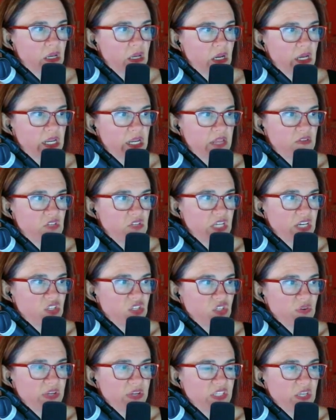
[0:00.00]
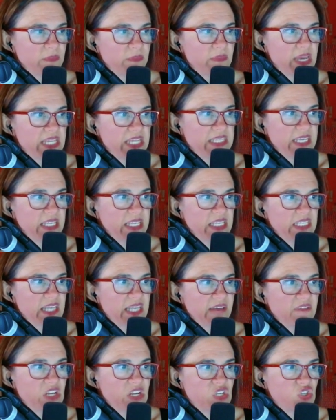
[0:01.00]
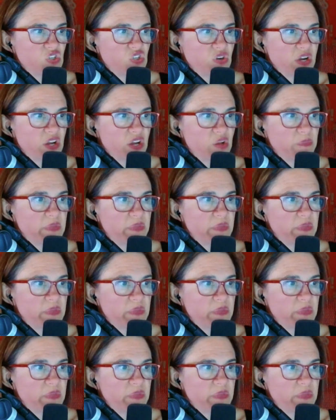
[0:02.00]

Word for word: Another text rates, amazing, this evidence trail,